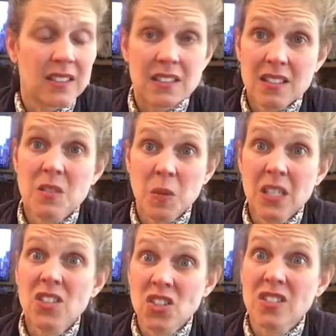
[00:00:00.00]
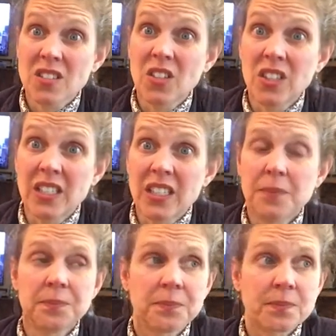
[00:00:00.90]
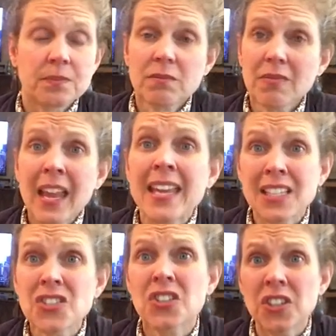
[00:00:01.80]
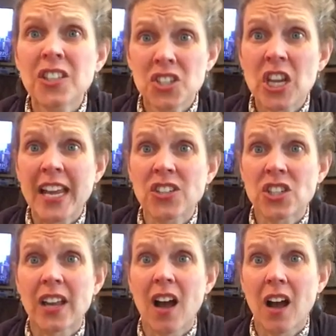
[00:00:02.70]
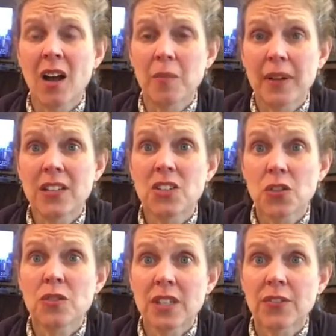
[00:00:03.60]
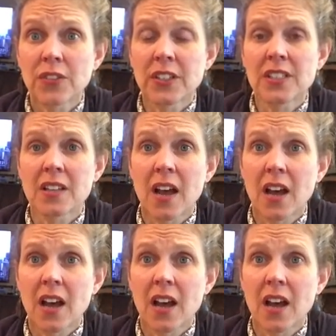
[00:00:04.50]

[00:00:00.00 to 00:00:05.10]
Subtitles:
The spinach is good, and it's good to change it up and do different